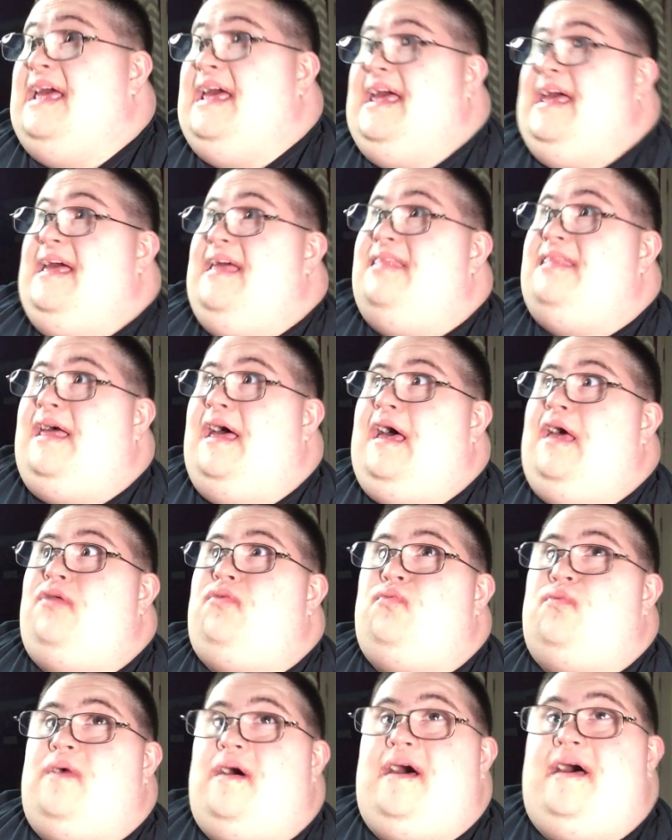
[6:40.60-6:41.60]
And
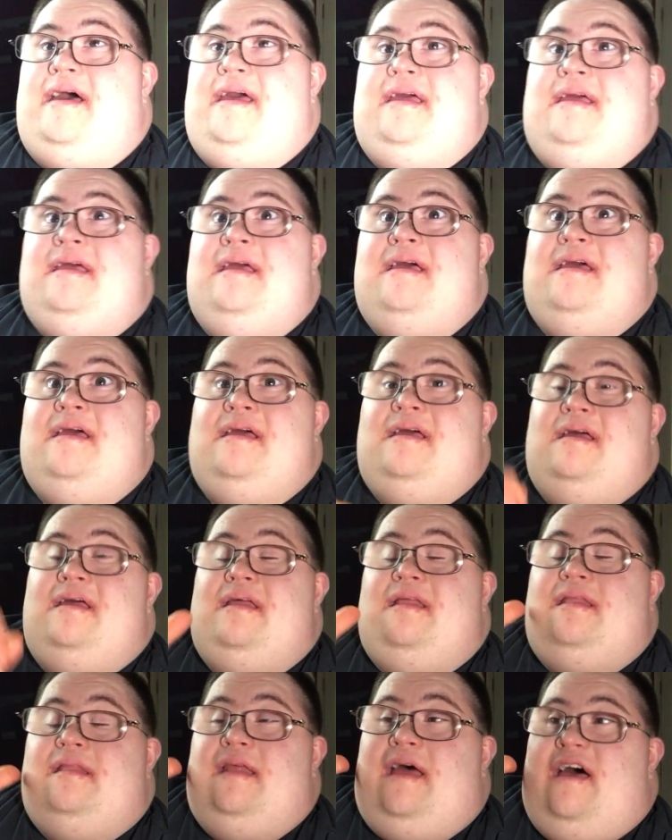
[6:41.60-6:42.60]
that's why
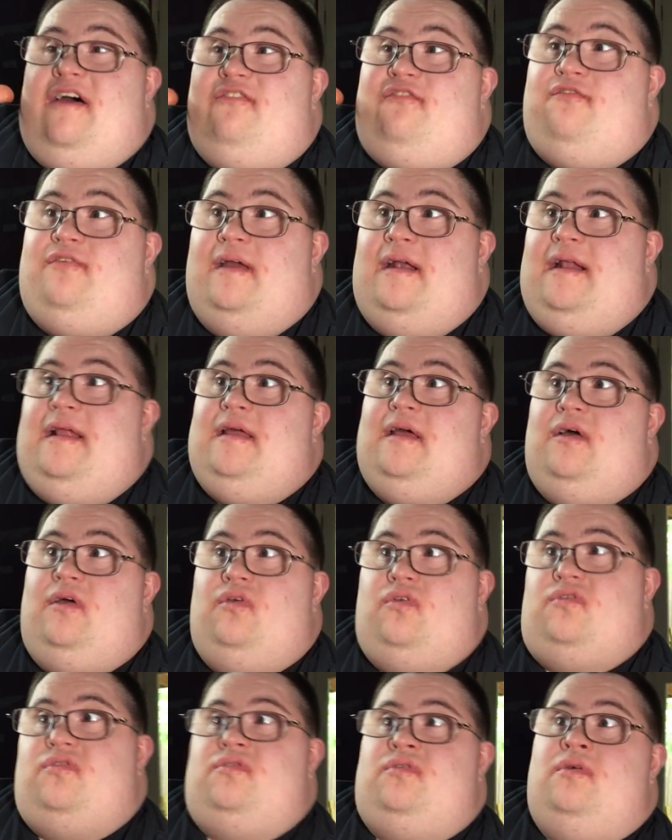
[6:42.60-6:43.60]
that
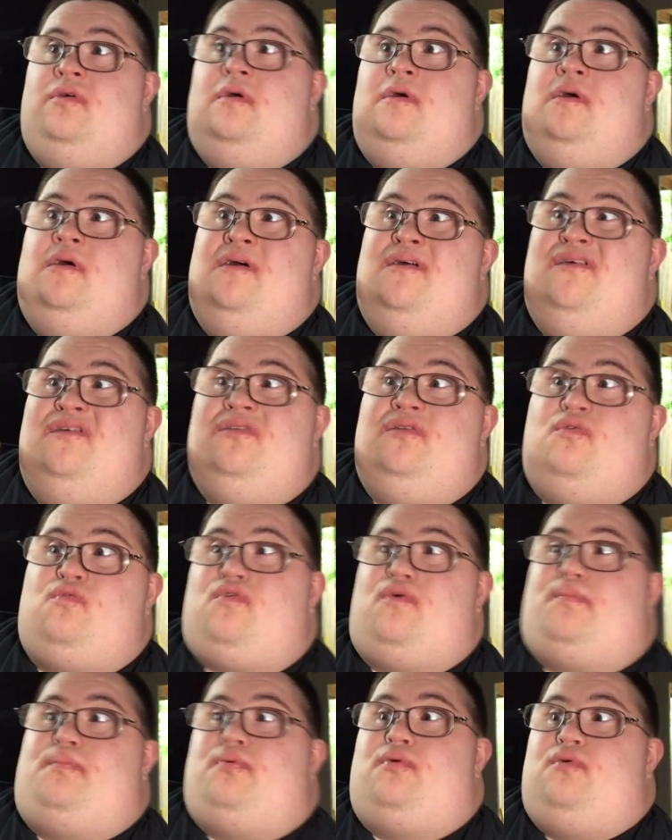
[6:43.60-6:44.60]
videos
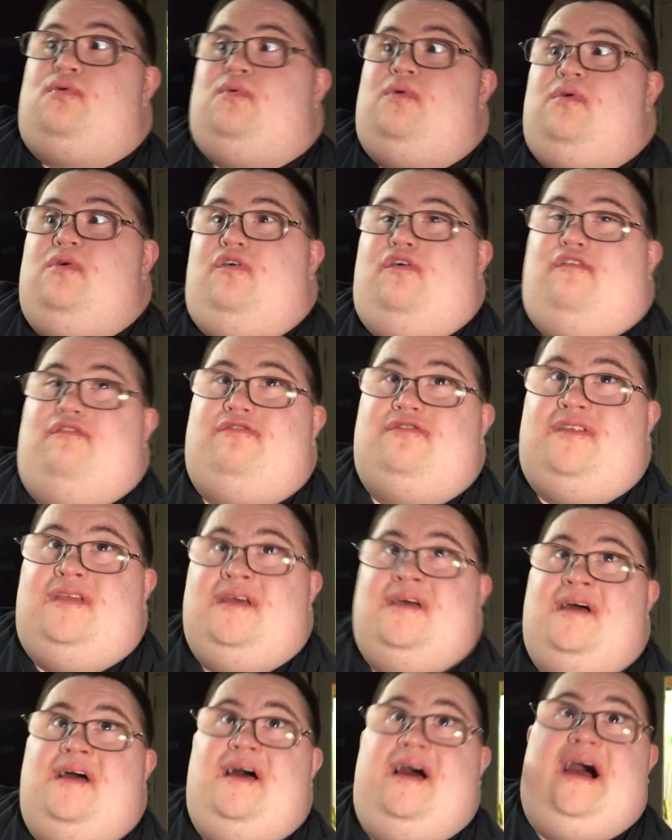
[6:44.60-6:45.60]
were proved.
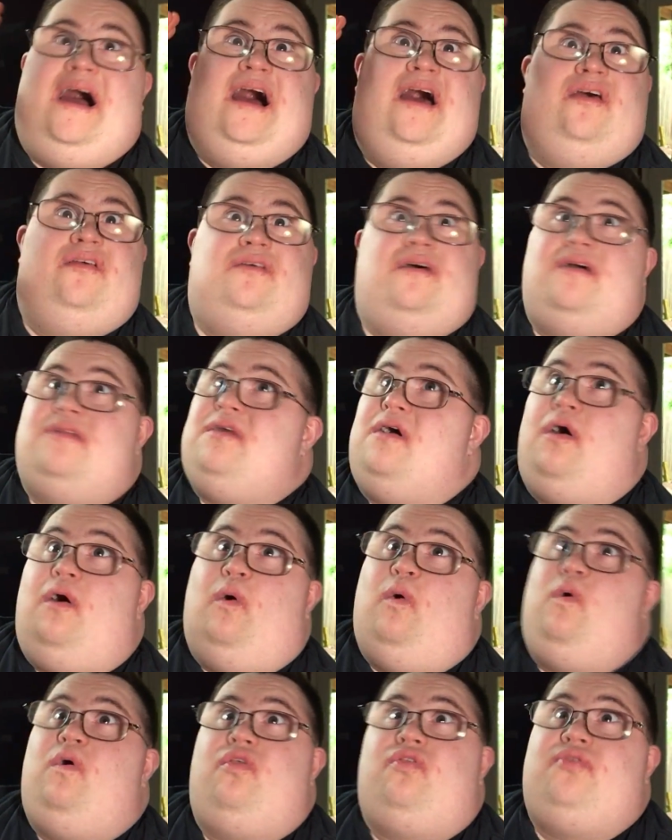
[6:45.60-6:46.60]
I saw the
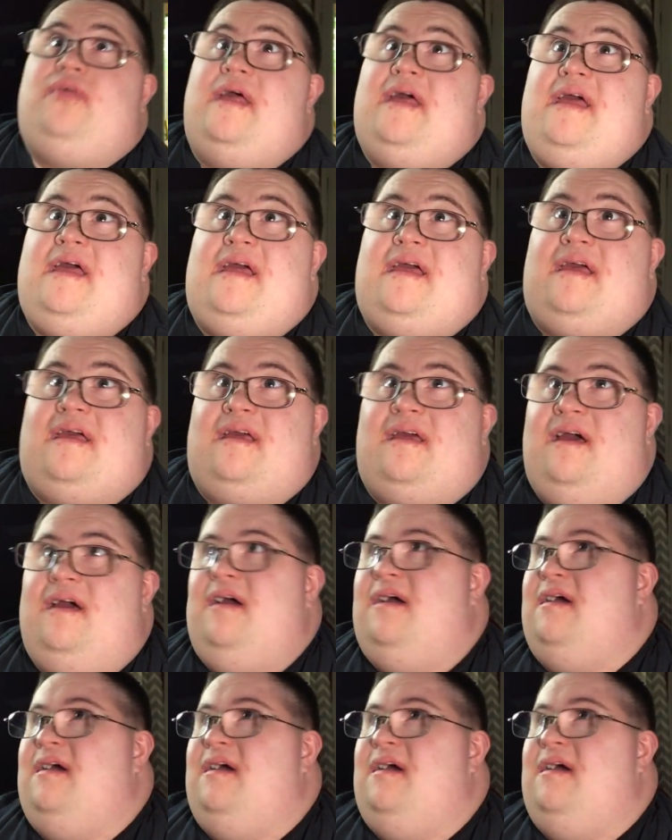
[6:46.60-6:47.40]
whole thing.